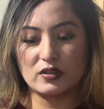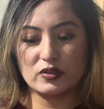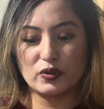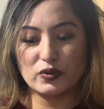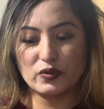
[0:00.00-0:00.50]

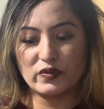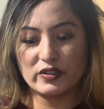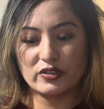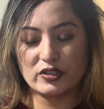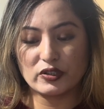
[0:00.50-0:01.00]
those
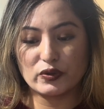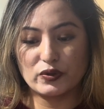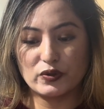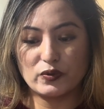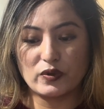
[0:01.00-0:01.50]
visitors
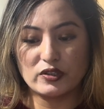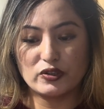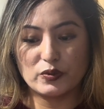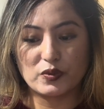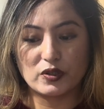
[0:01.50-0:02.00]
who want
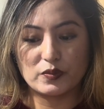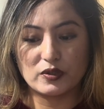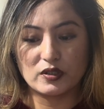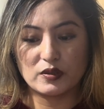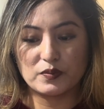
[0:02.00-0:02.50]
to
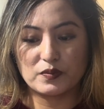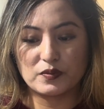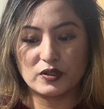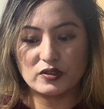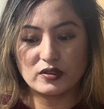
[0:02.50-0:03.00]

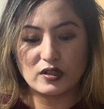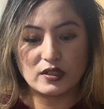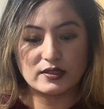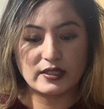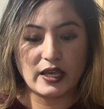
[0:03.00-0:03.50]
personal
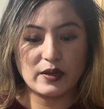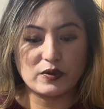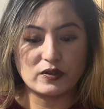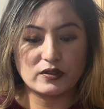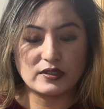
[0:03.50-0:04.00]
escape
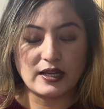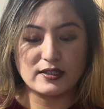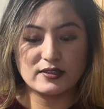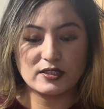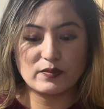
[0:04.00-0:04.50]
or
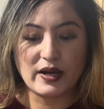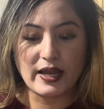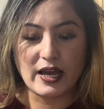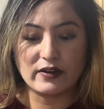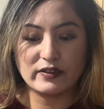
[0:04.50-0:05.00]
challenges by
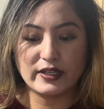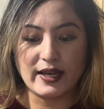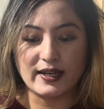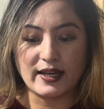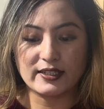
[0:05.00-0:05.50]
having
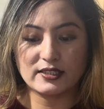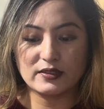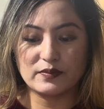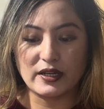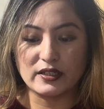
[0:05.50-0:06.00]
an
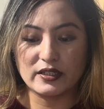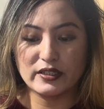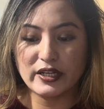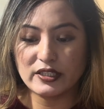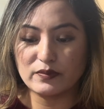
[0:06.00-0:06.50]
active and
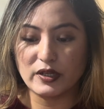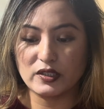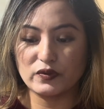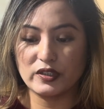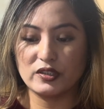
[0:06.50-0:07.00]

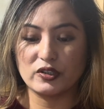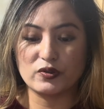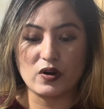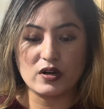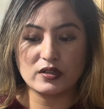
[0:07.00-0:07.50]
engagement with the
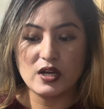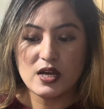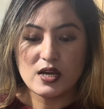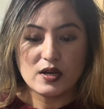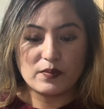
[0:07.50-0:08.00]
rock
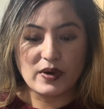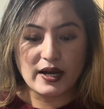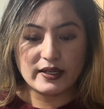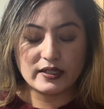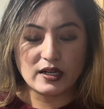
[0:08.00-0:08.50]

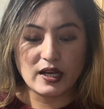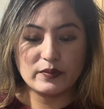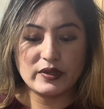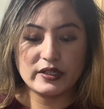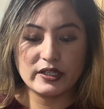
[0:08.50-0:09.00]
by
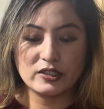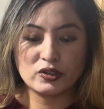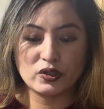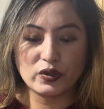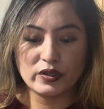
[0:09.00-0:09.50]
climbing it.
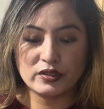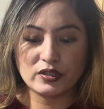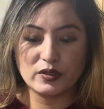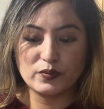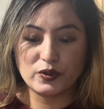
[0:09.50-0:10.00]
So it's
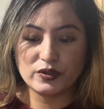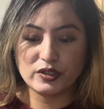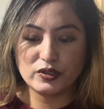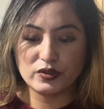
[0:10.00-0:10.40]
important to